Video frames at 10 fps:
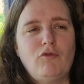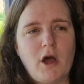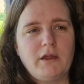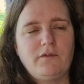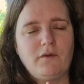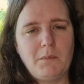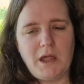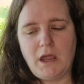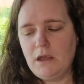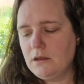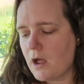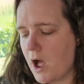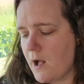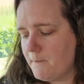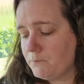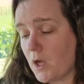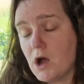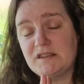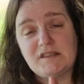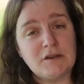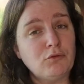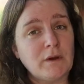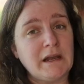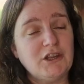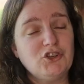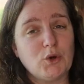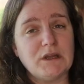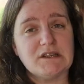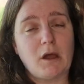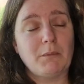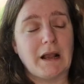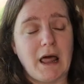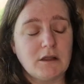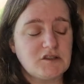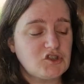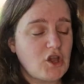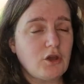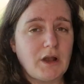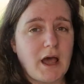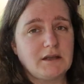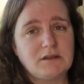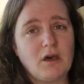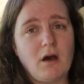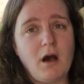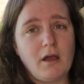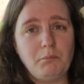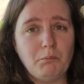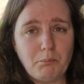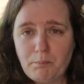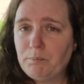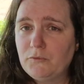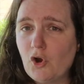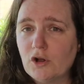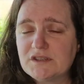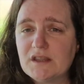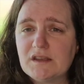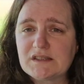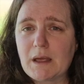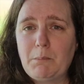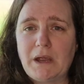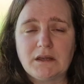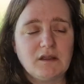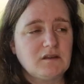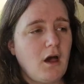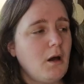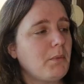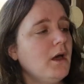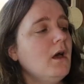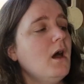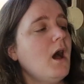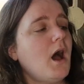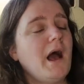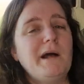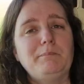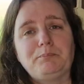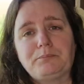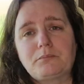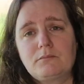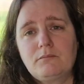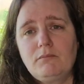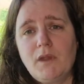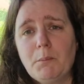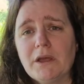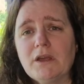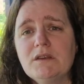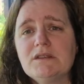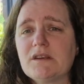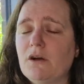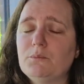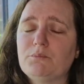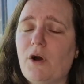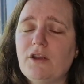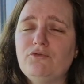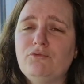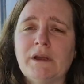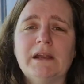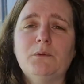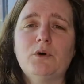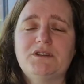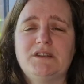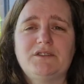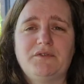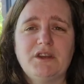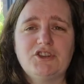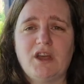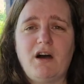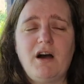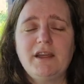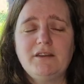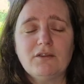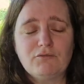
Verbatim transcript: right for me. Um, I still really enjoyed it. I'm glad, so glad that I got this and picked this up. Um, because I'm I really wanted to finish it. I